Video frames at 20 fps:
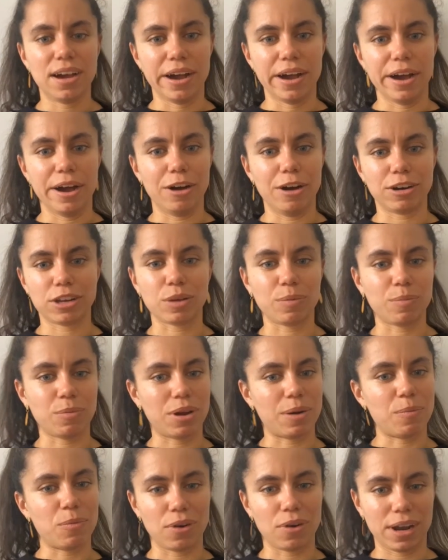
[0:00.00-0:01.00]
uh, or some
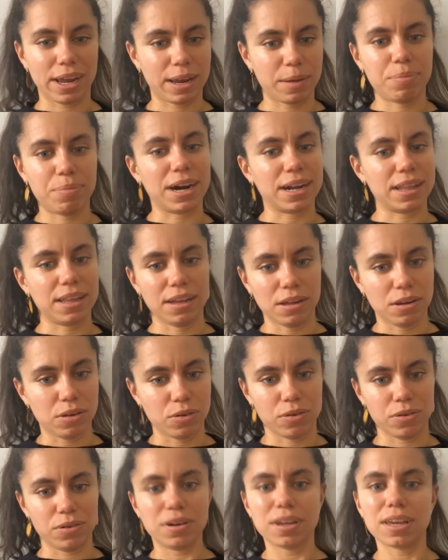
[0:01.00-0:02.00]
are more like practical
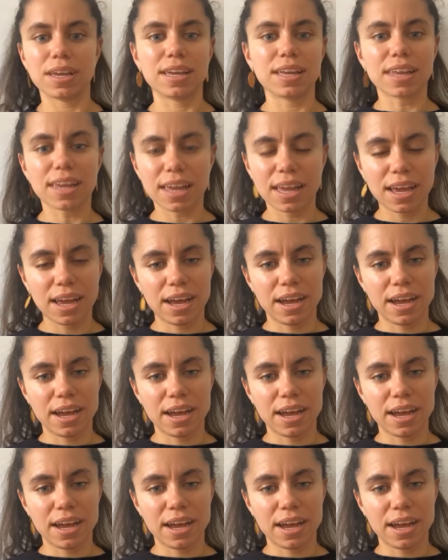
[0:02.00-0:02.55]
courses.